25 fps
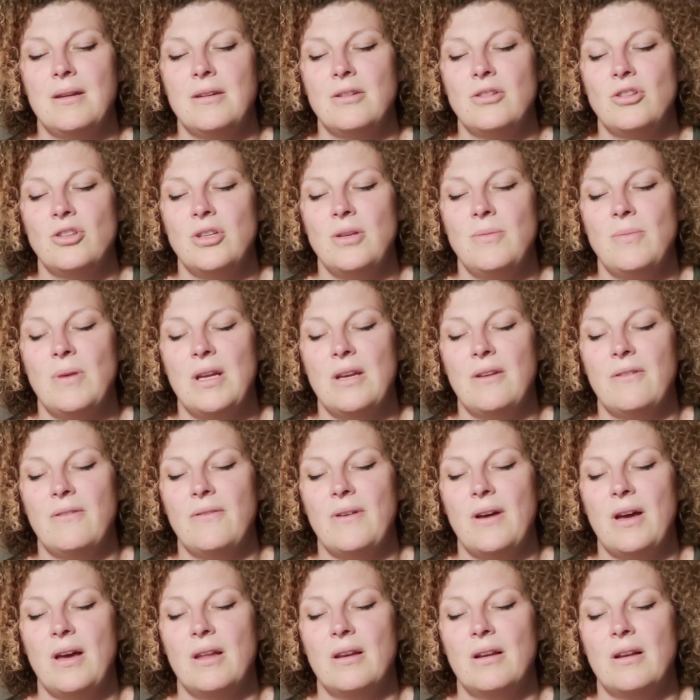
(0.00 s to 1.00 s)
She made a
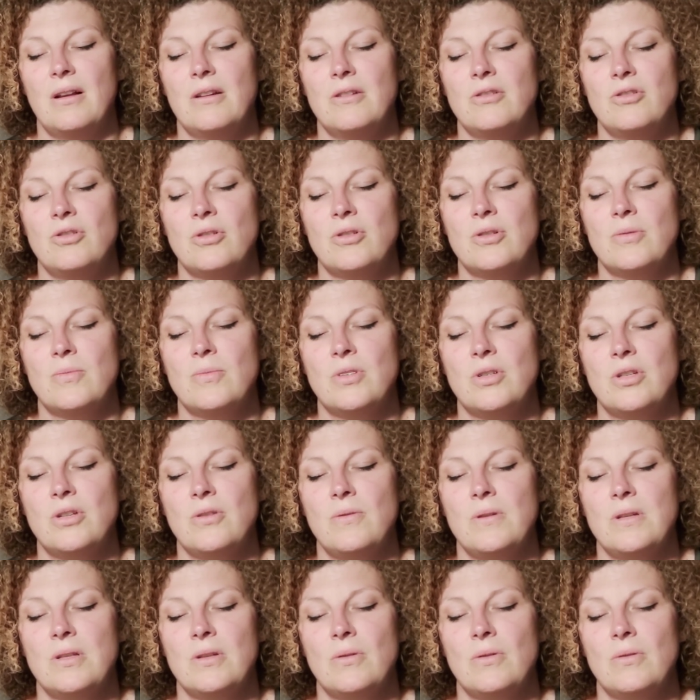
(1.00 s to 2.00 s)
final adjustment to
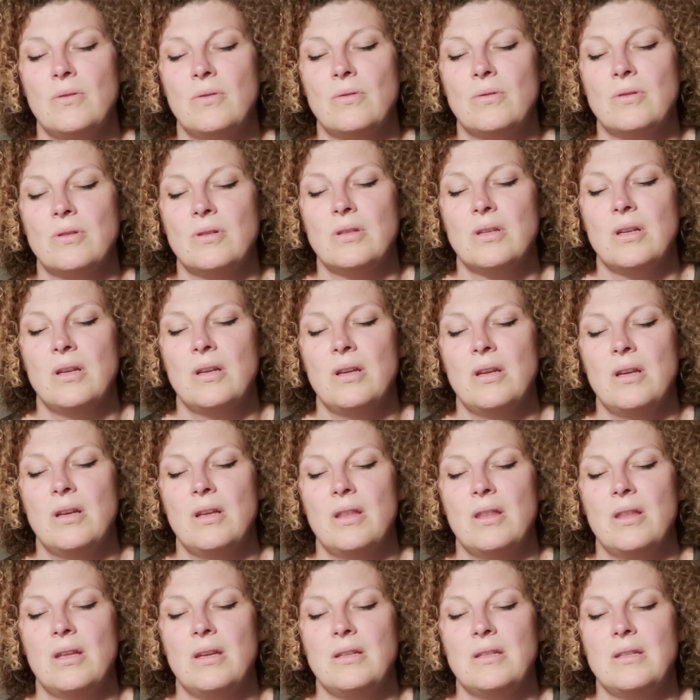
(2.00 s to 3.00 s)
his horns,
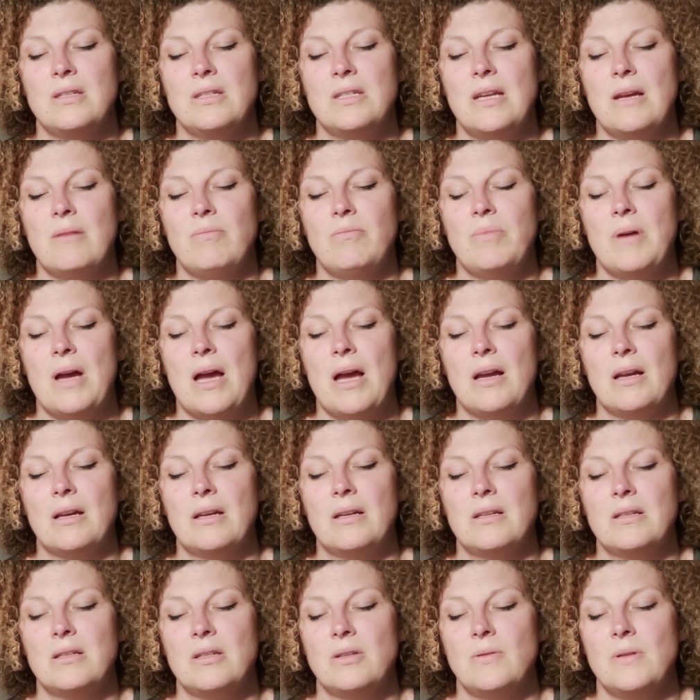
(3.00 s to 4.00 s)
then stepped back
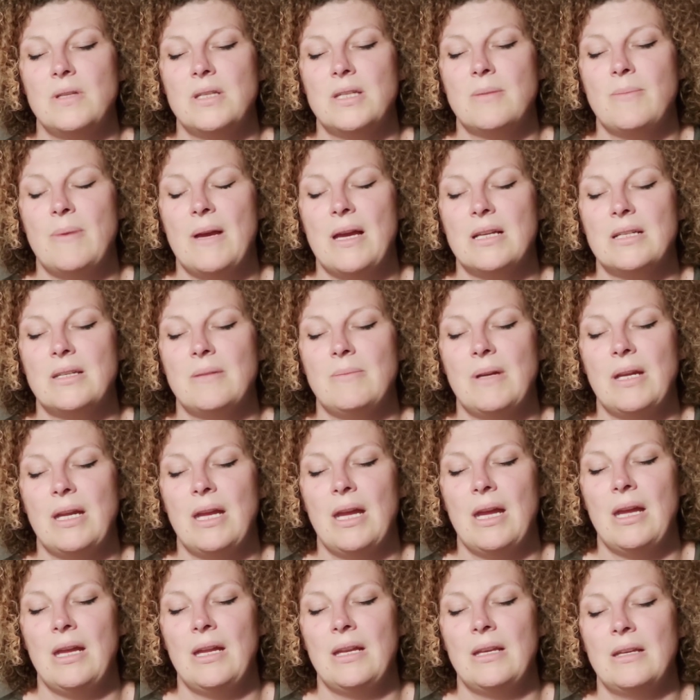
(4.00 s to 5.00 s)
to inspect him
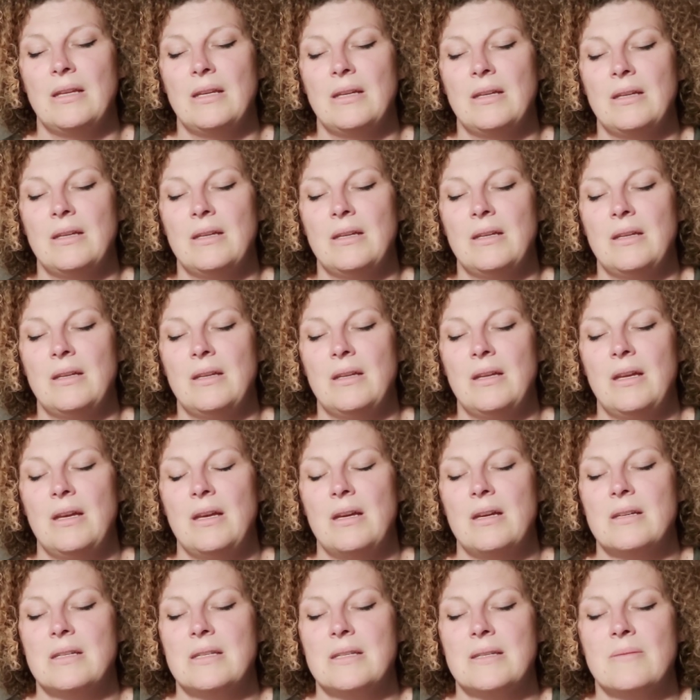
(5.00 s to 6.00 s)
again.
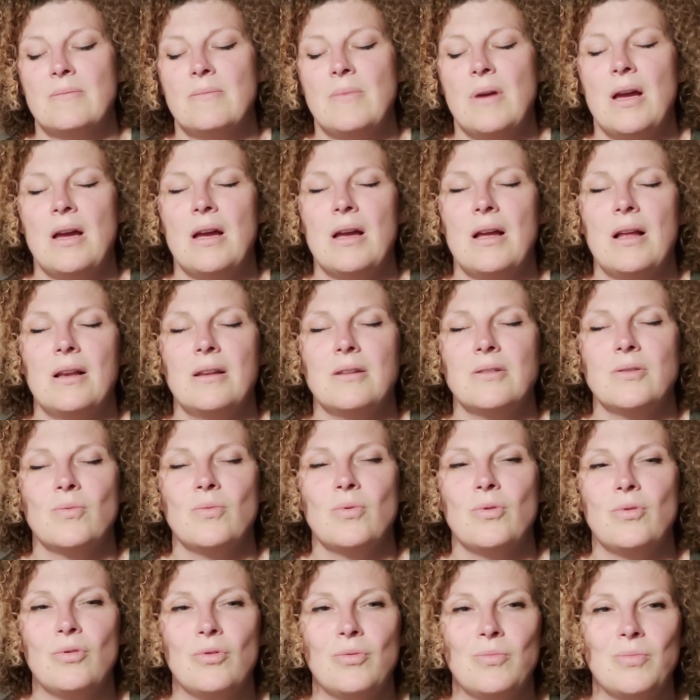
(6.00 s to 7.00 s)
A smile as
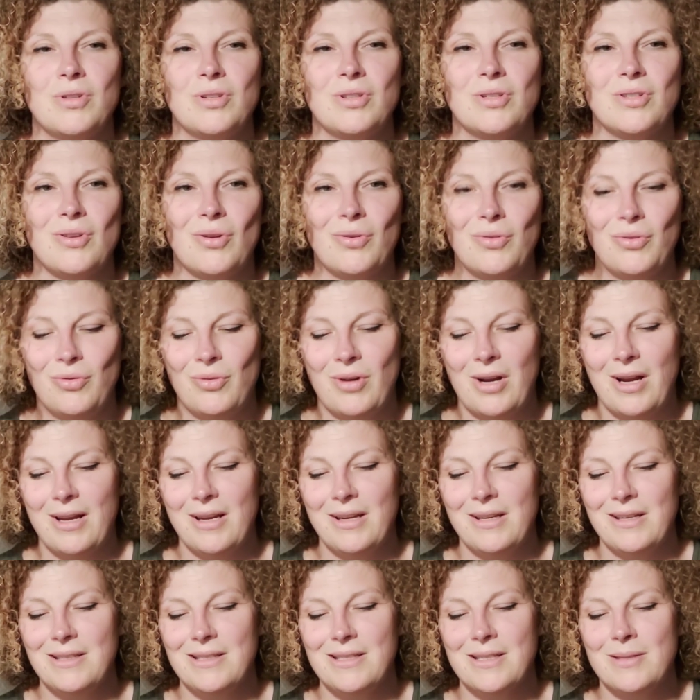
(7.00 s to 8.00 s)
warm as
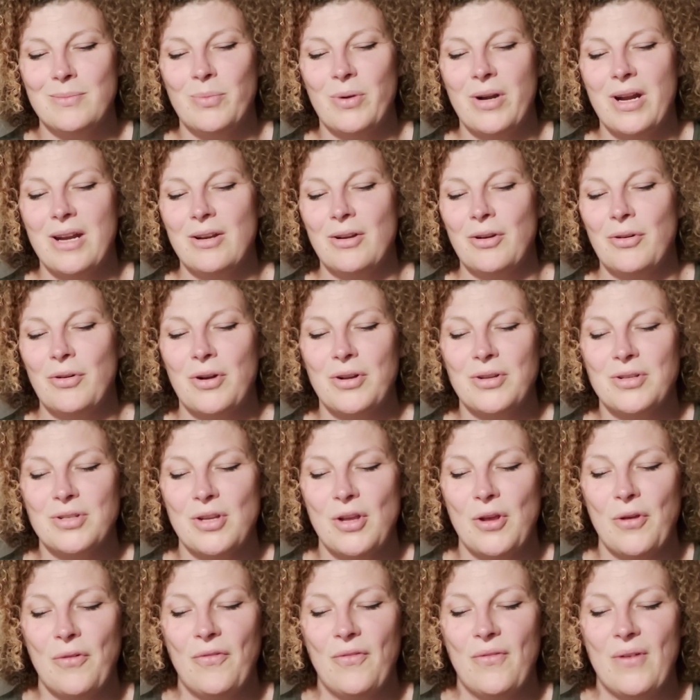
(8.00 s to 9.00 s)
sunrise spread across
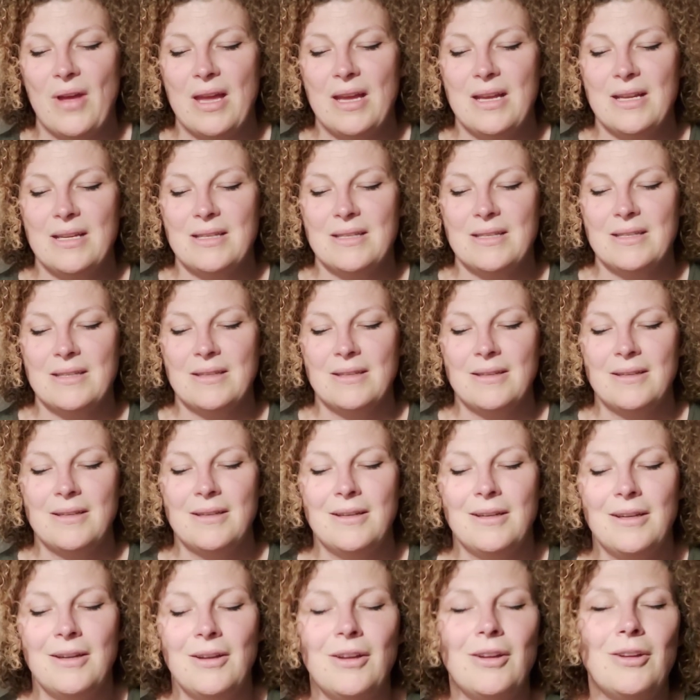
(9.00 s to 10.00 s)
her face.
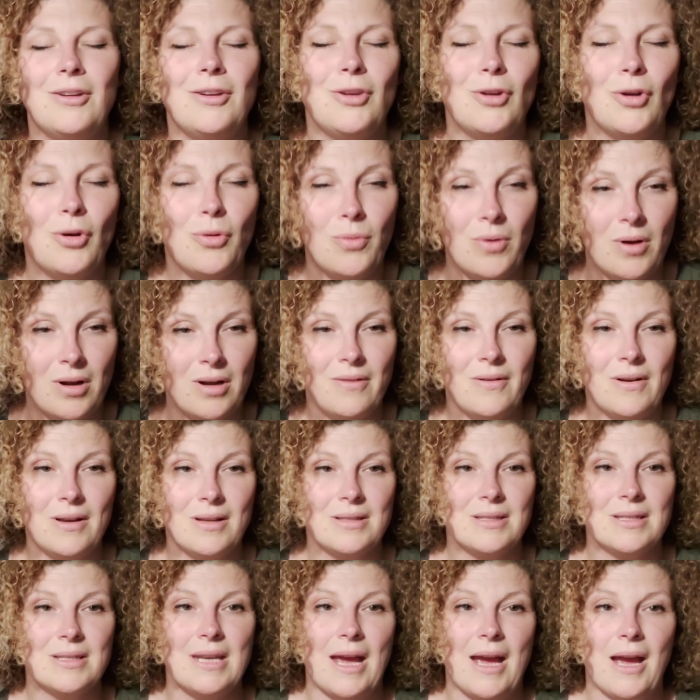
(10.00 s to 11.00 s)
"You're one of
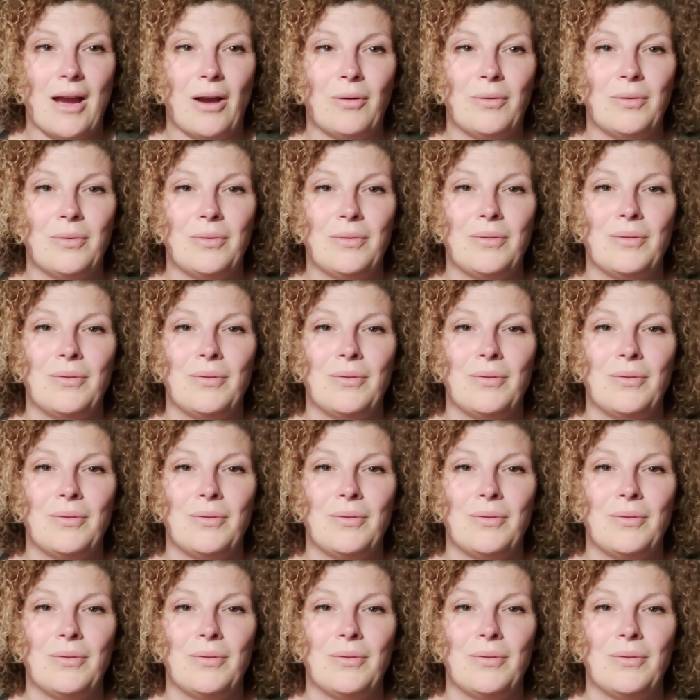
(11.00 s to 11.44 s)
us now.